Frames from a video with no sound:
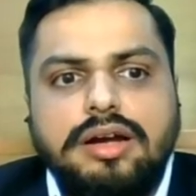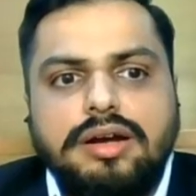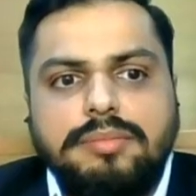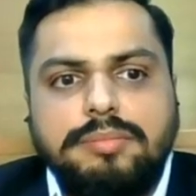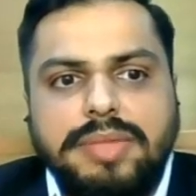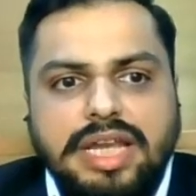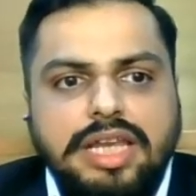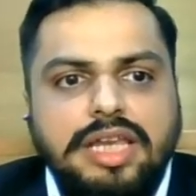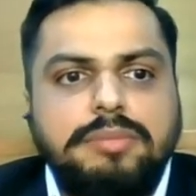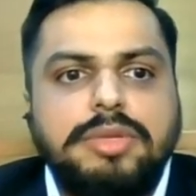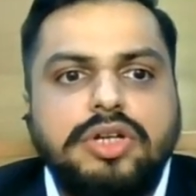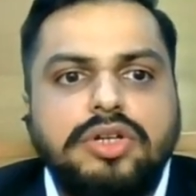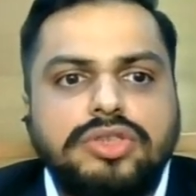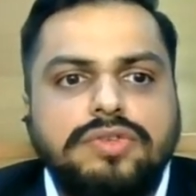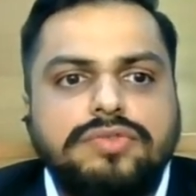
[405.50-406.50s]
mainly
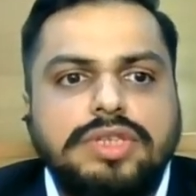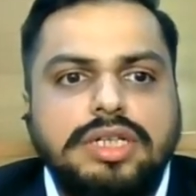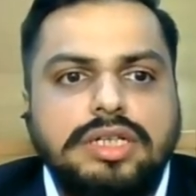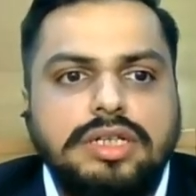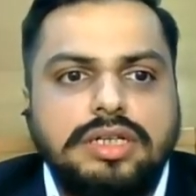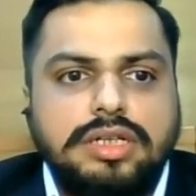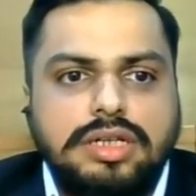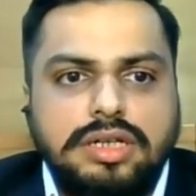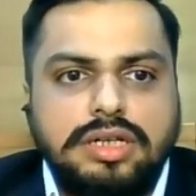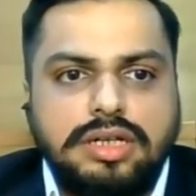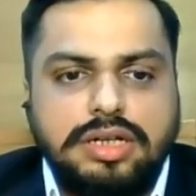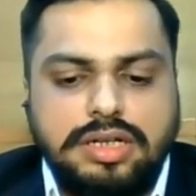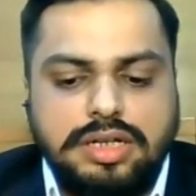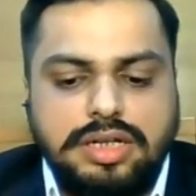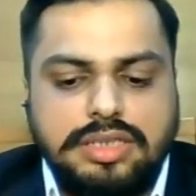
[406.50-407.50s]
because of the
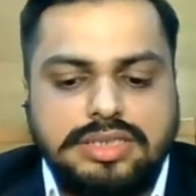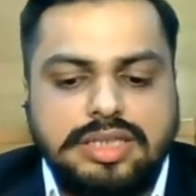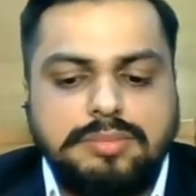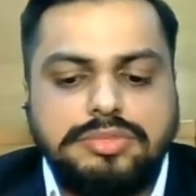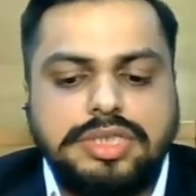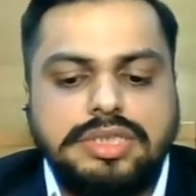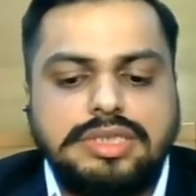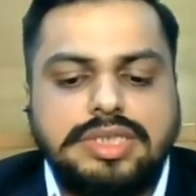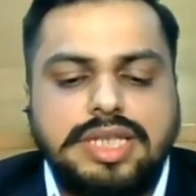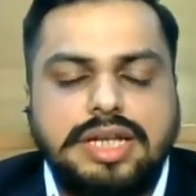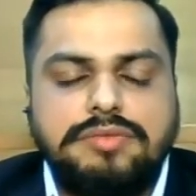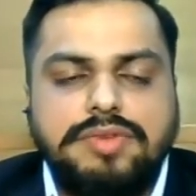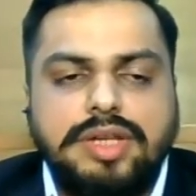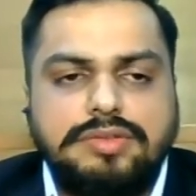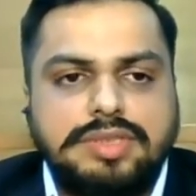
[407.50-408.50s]
disruptions
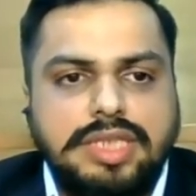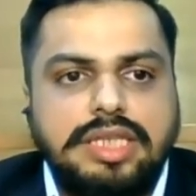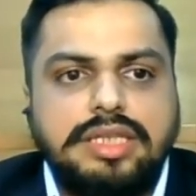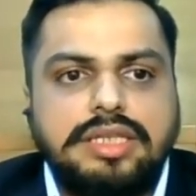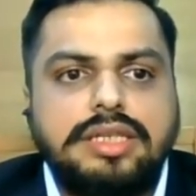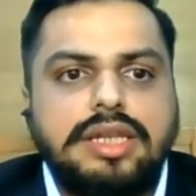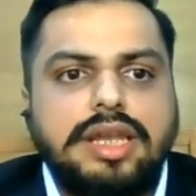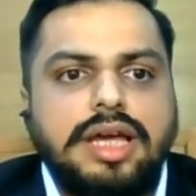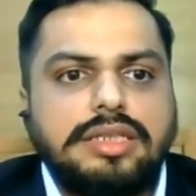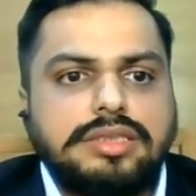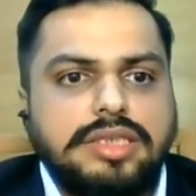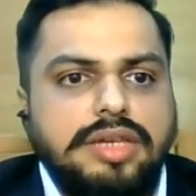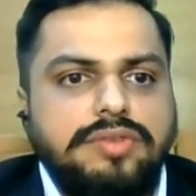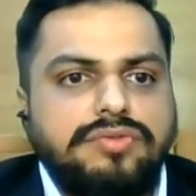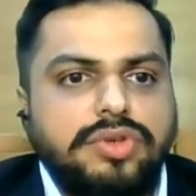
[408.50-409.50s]
that we have seen in the last
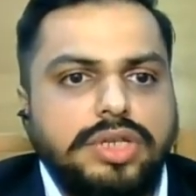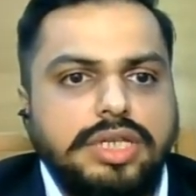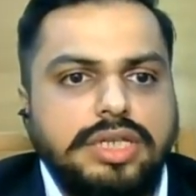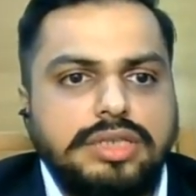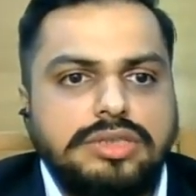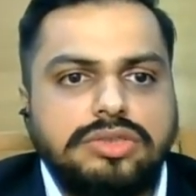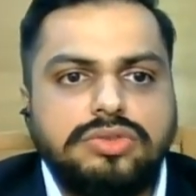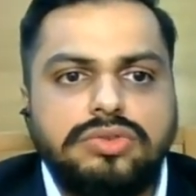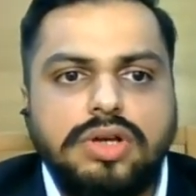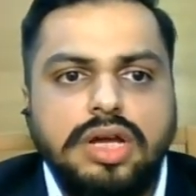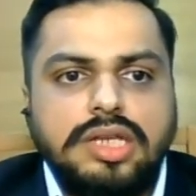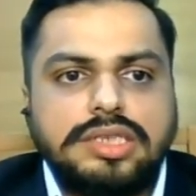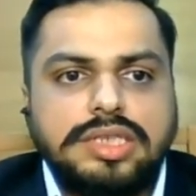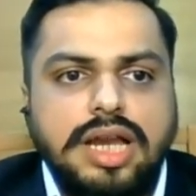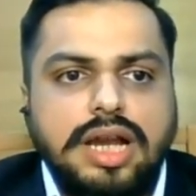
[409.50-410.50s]
3 4 years. So
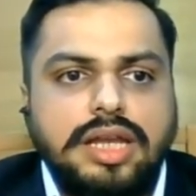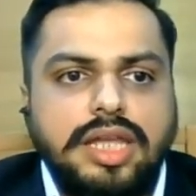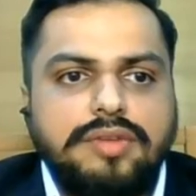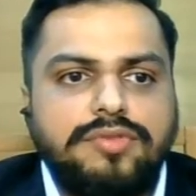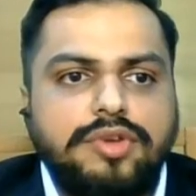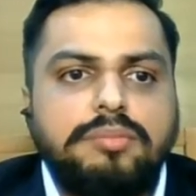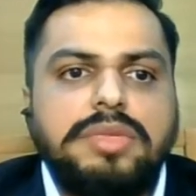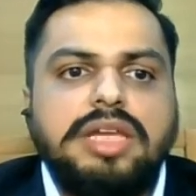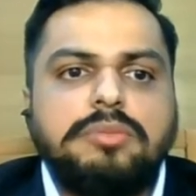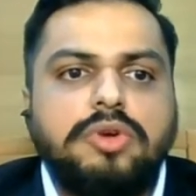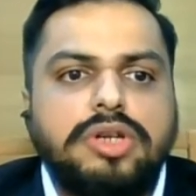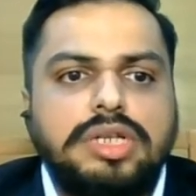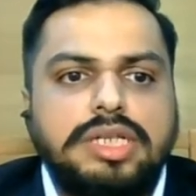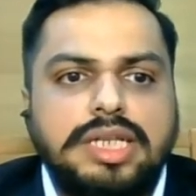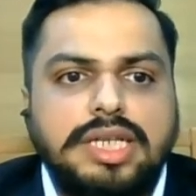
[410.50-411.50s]
starting from
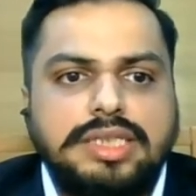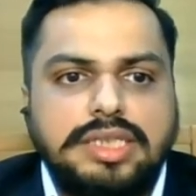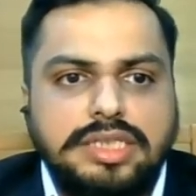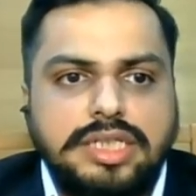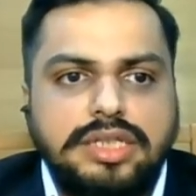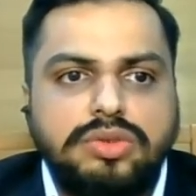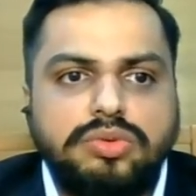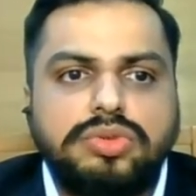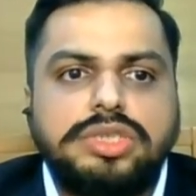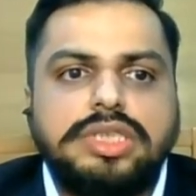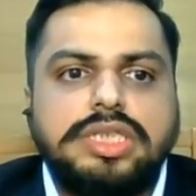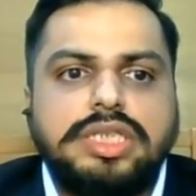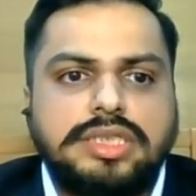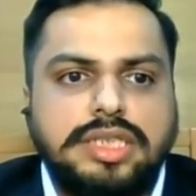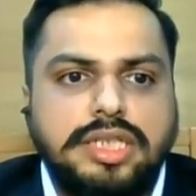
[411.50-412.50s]
demonetization to
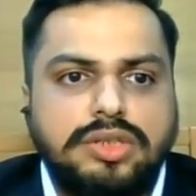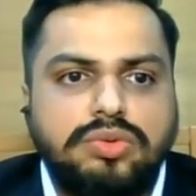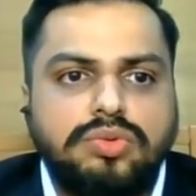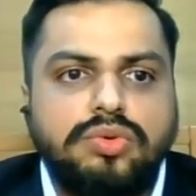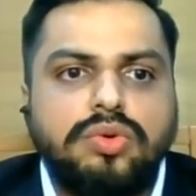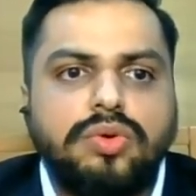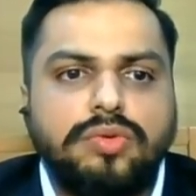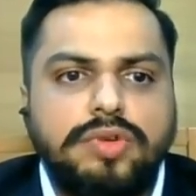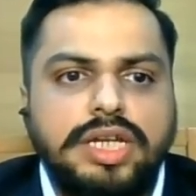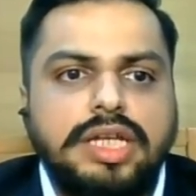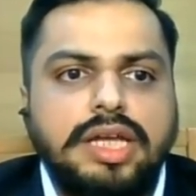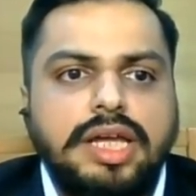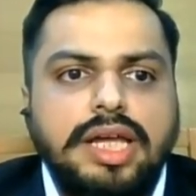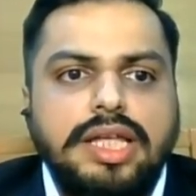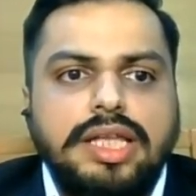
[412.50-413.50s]
GST to COVID,
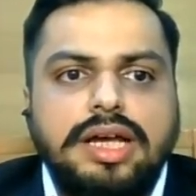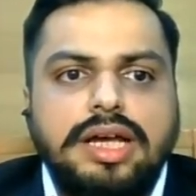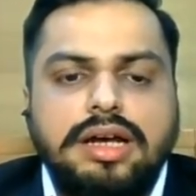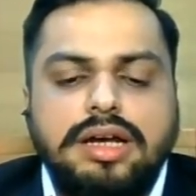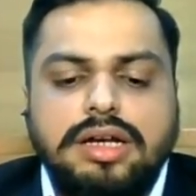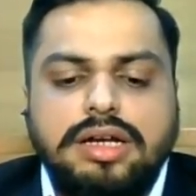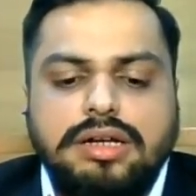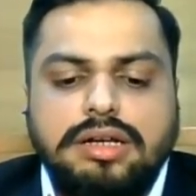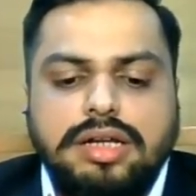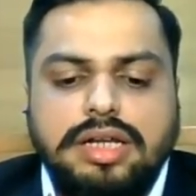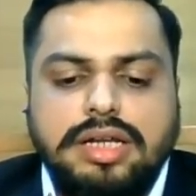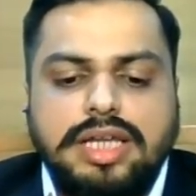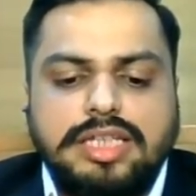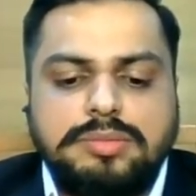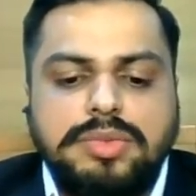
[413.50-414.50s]

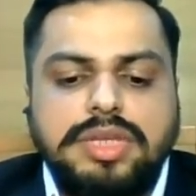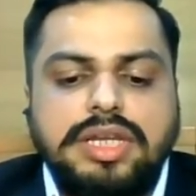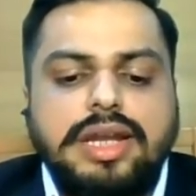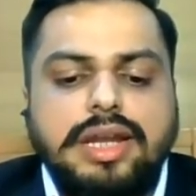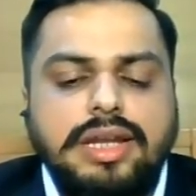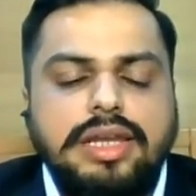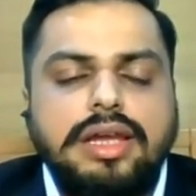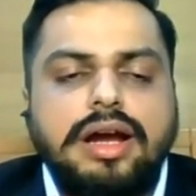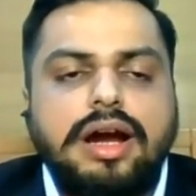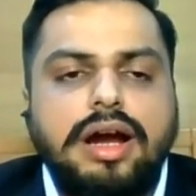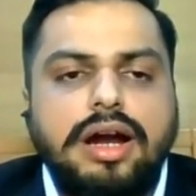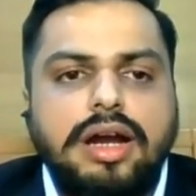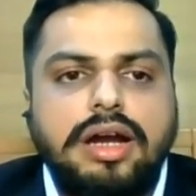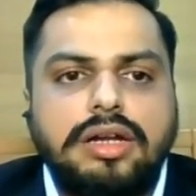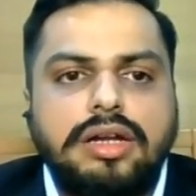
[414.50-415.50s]
it has been really
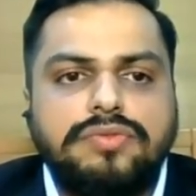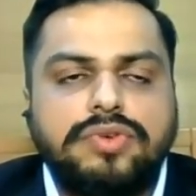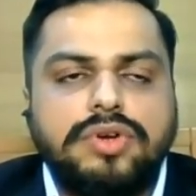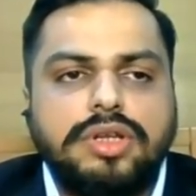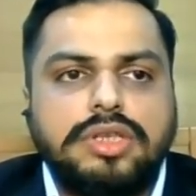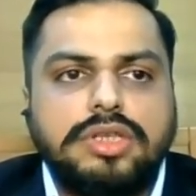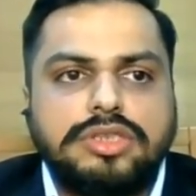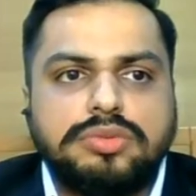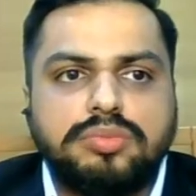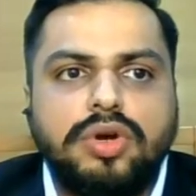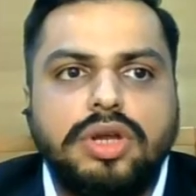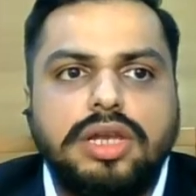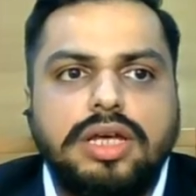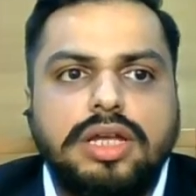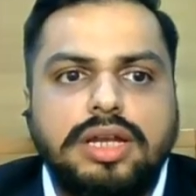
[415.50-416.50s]
hard for the
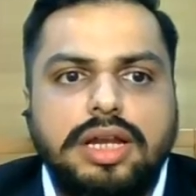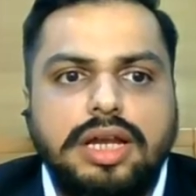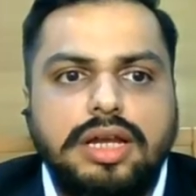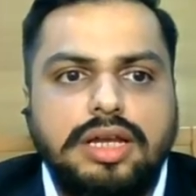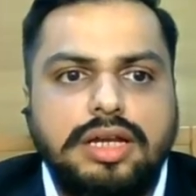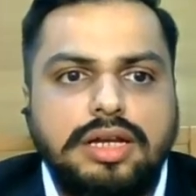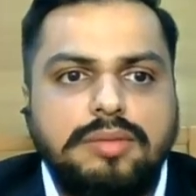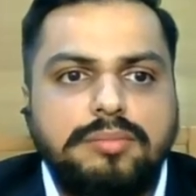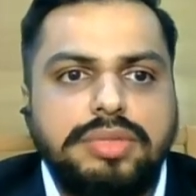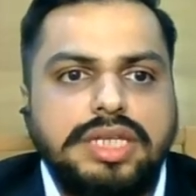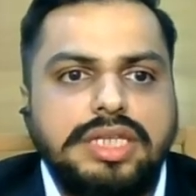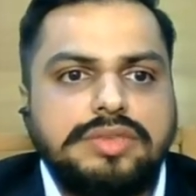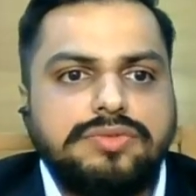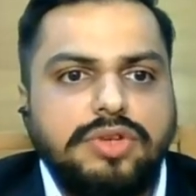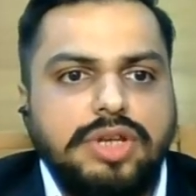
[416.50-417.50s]
smaller
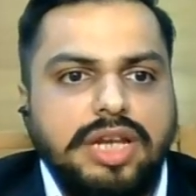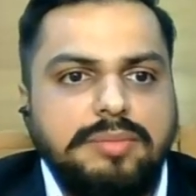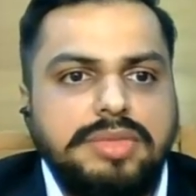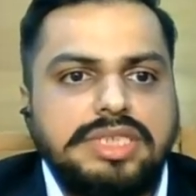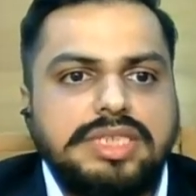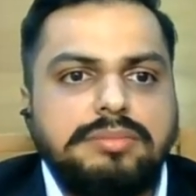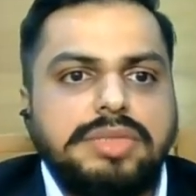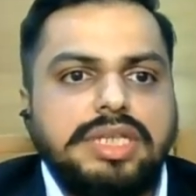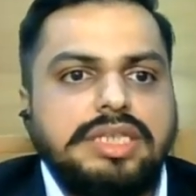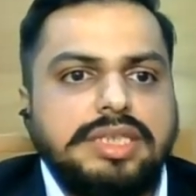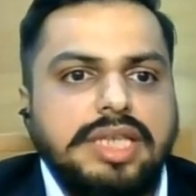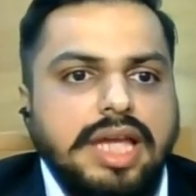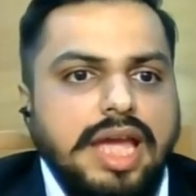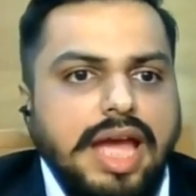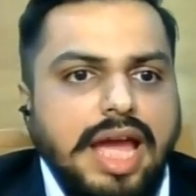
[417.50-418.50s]
companies, for MSMEs,
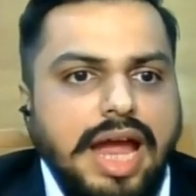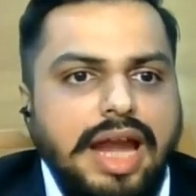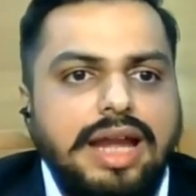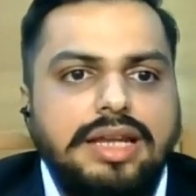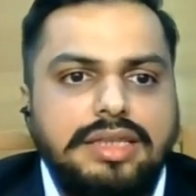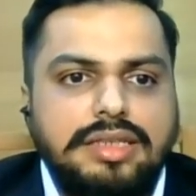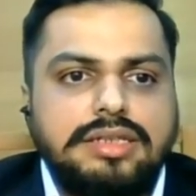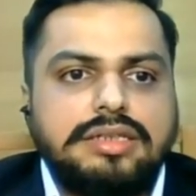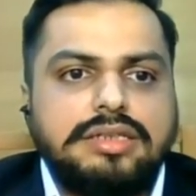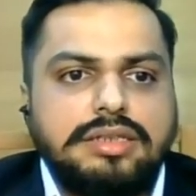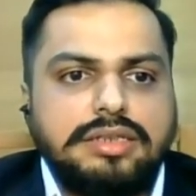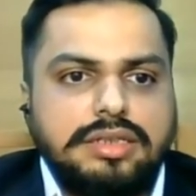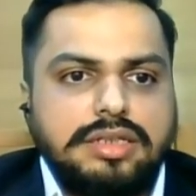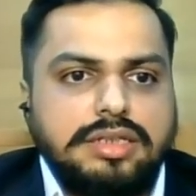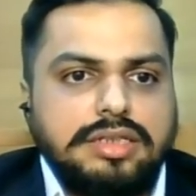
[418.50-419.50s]
and
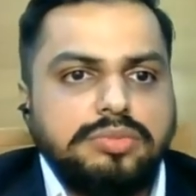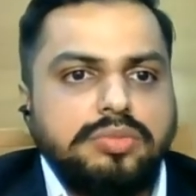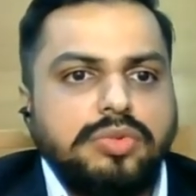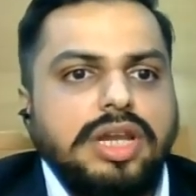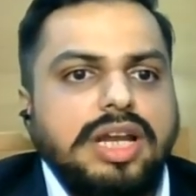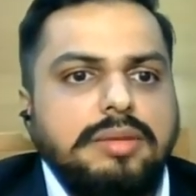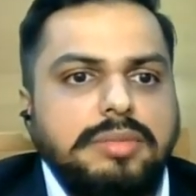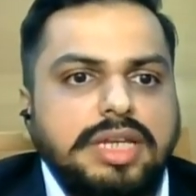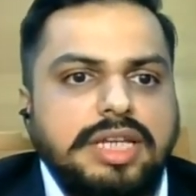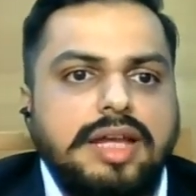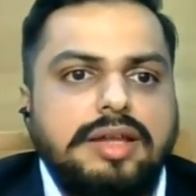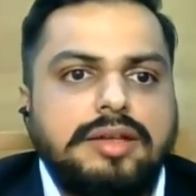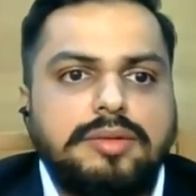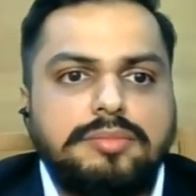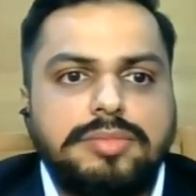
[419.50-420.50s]
the small and mid
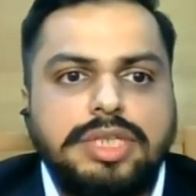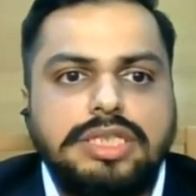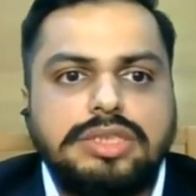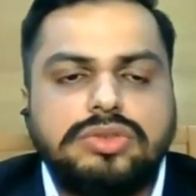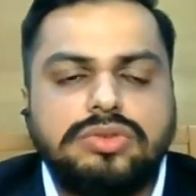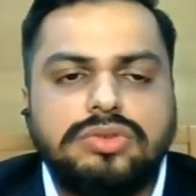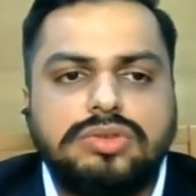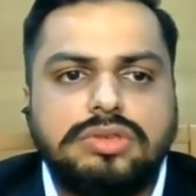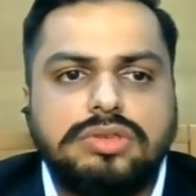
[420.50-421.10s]
cap companies. So